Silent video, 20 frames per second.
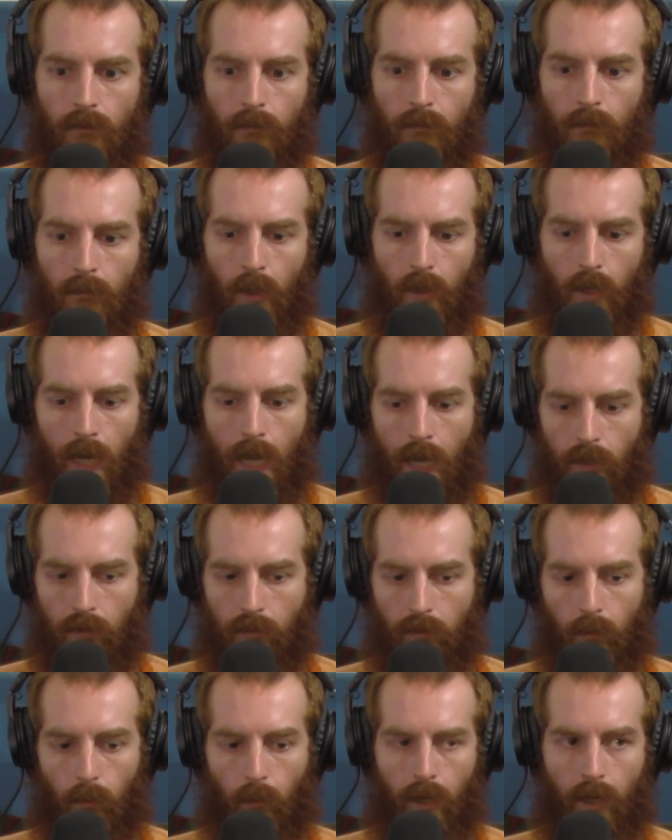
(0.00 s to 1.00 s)

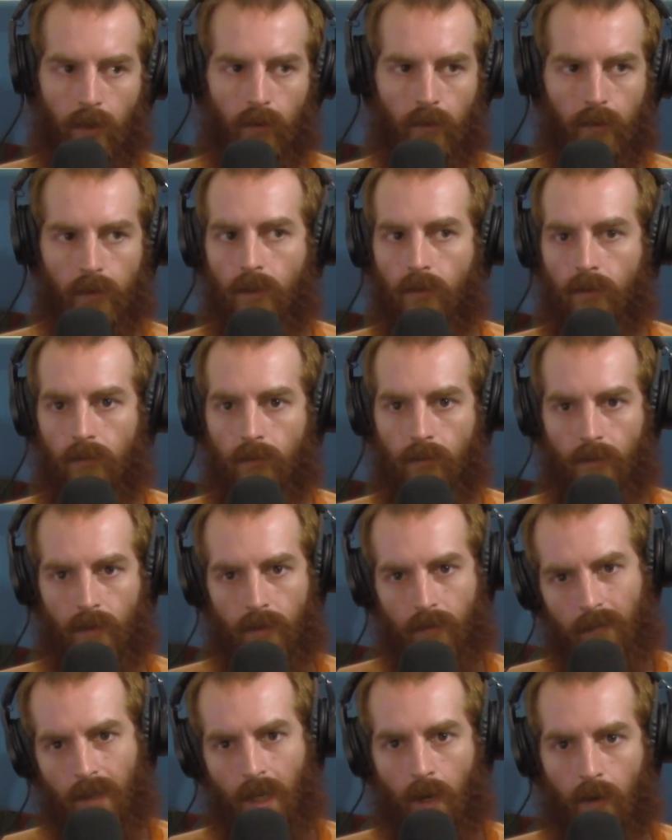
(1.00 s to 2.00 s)
actually win
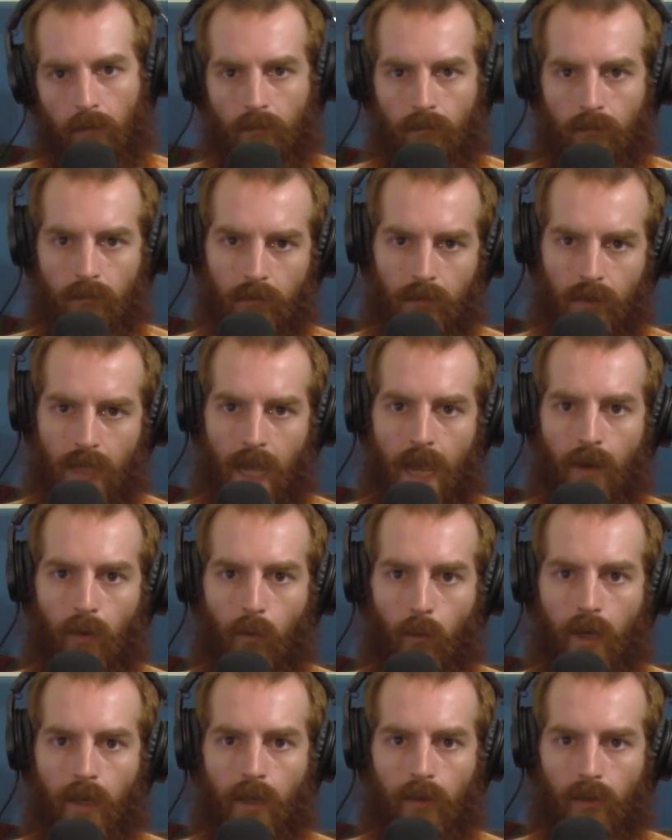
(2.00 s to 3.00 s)
stand to
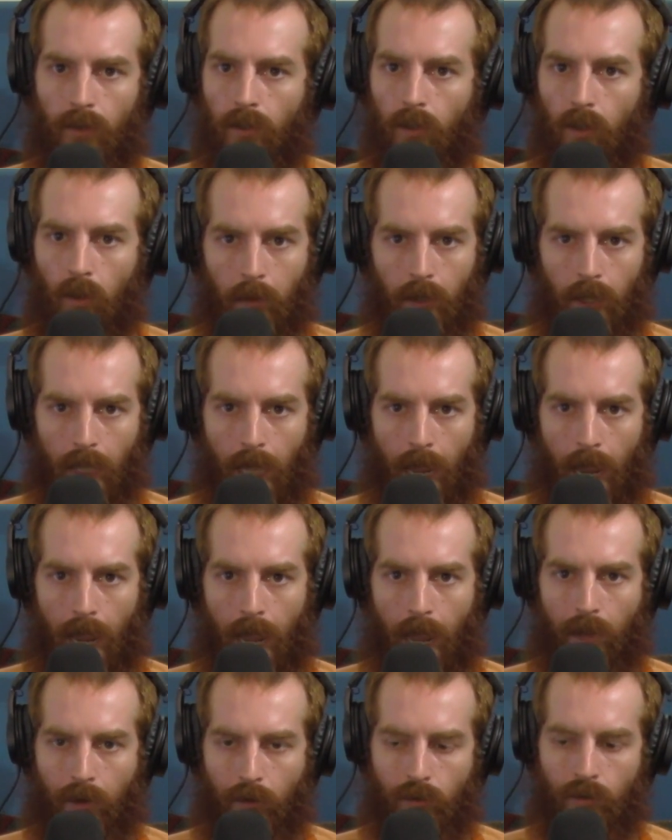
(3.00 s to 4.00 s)
win a little bit of
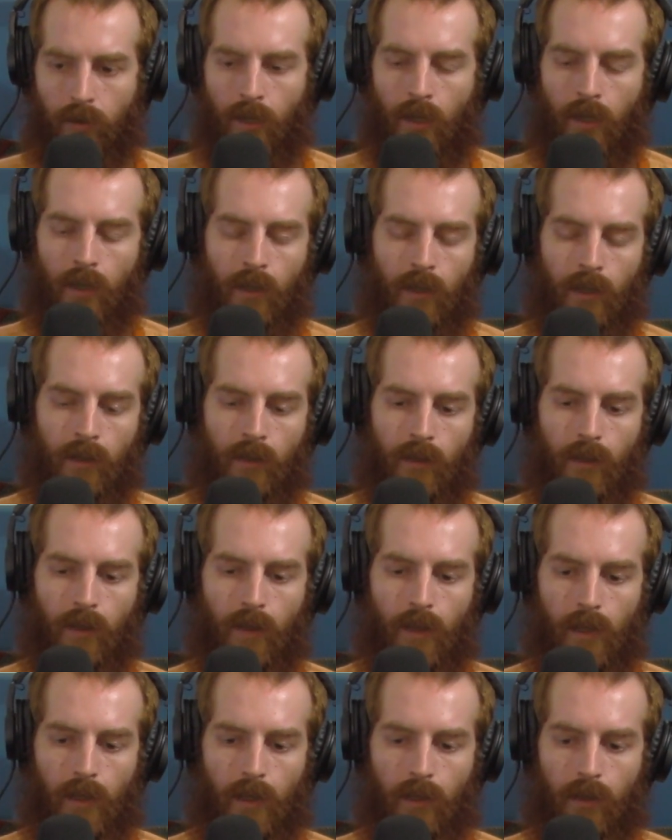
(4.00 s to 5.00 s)
cash,
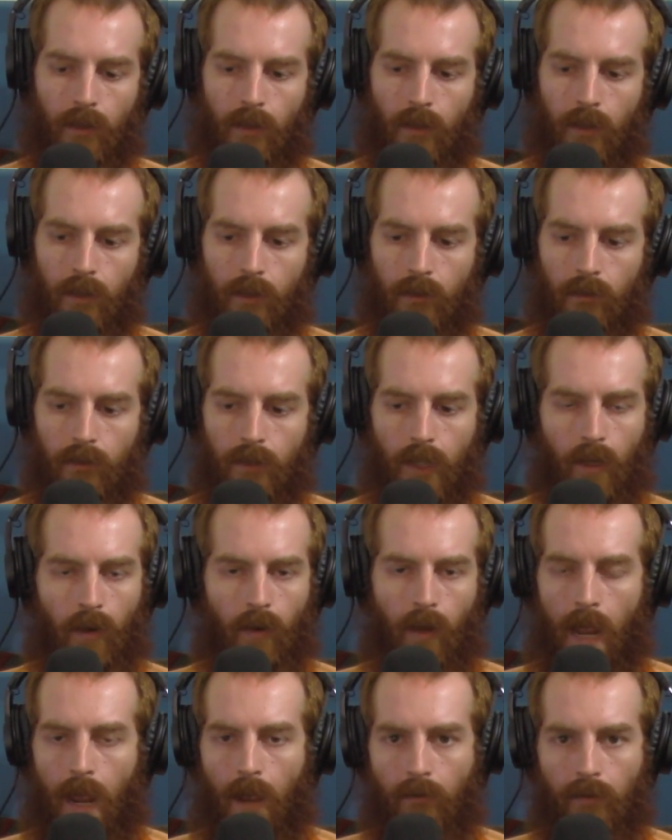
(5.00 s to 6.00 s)
and
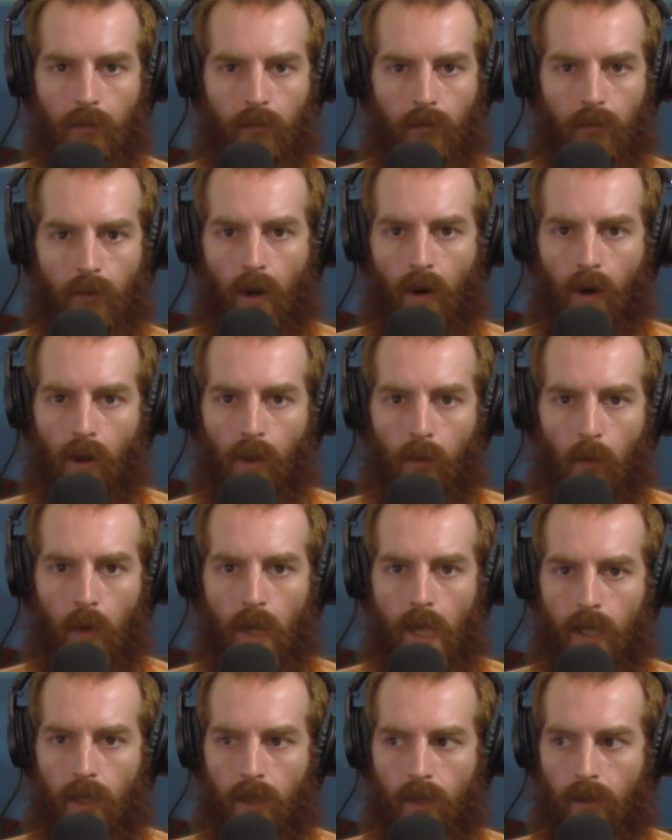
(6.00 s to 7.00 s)
have some fun on the
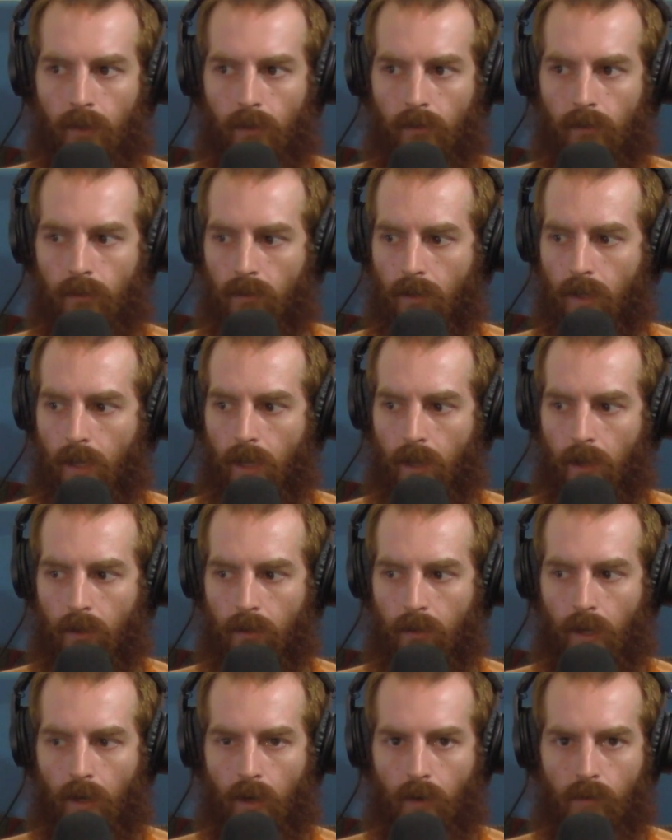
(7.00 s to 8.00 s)
weekends,
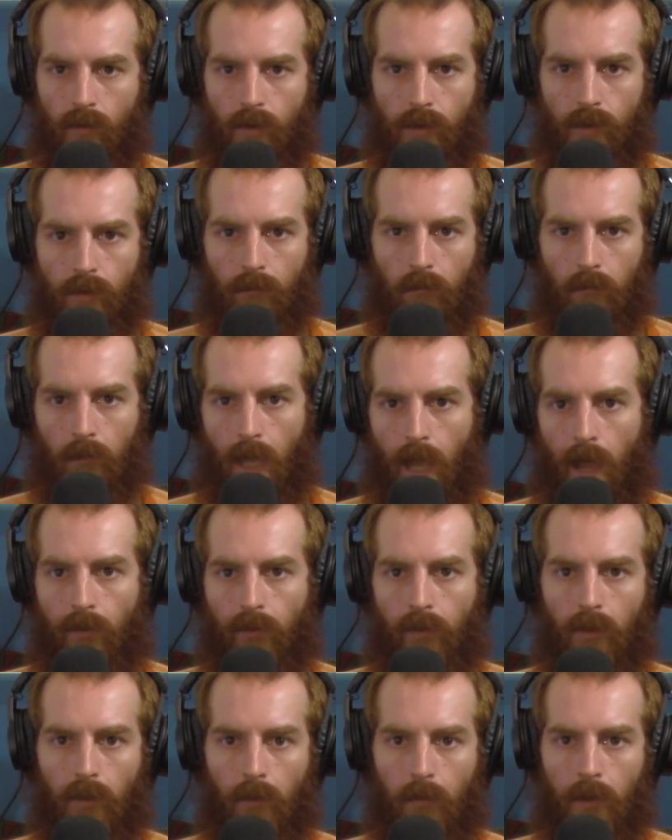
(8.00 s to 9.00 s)
and just have
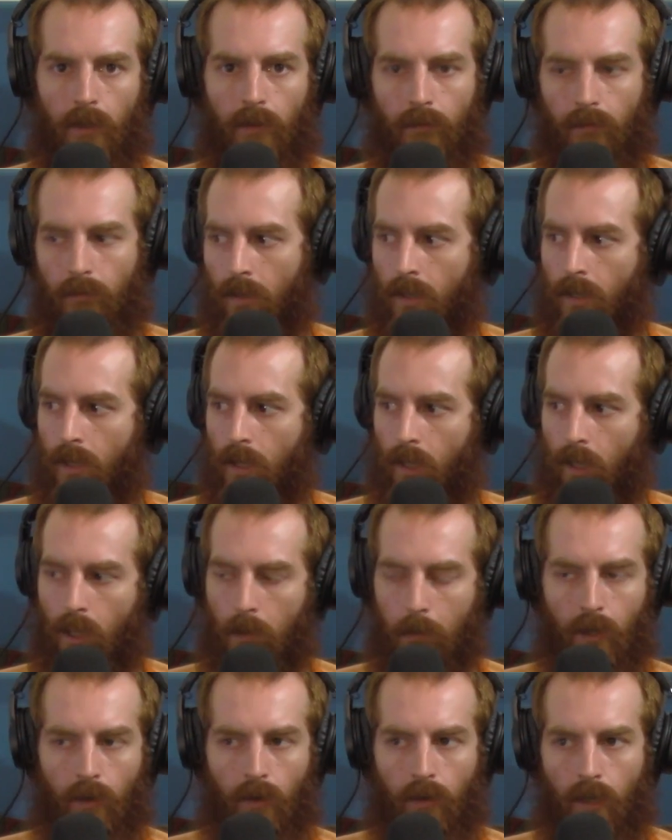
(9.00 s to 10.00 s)
a little bit of
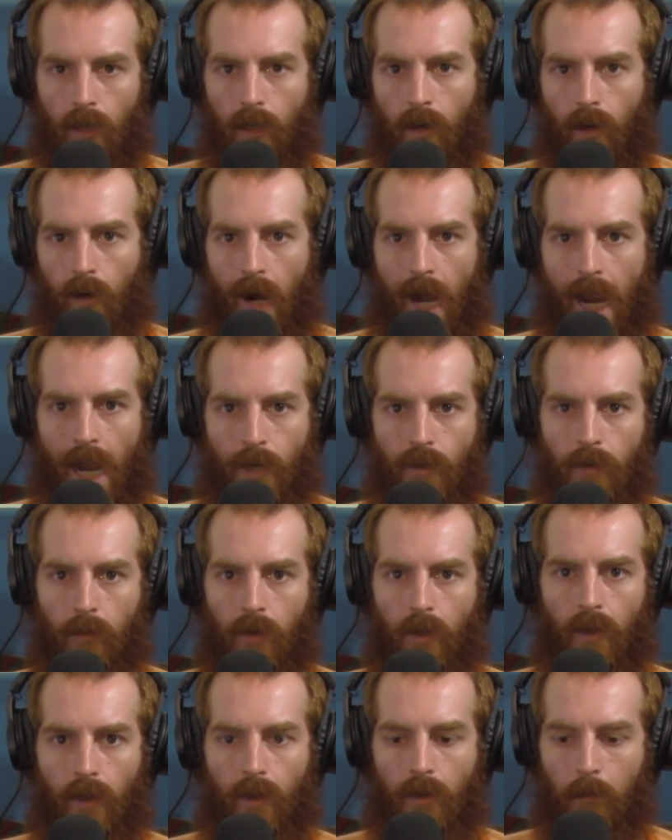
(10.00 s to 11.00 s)
community interaction
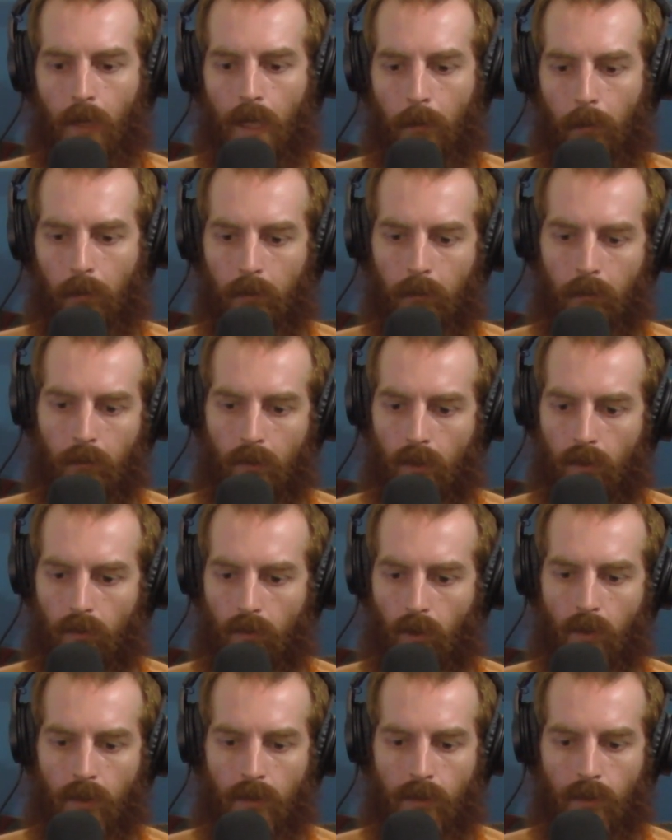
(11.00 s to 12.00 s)
with other people.
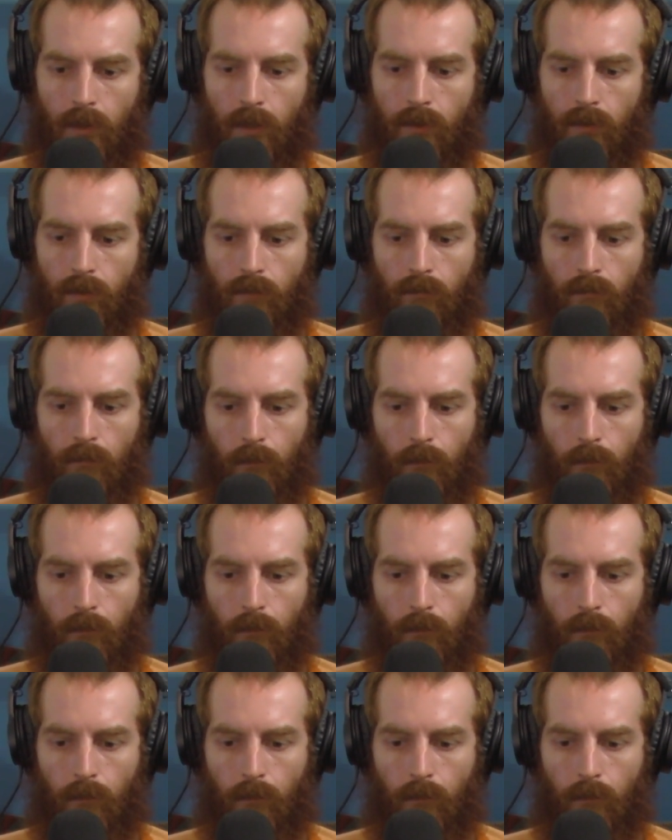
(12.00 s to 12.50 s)
So it's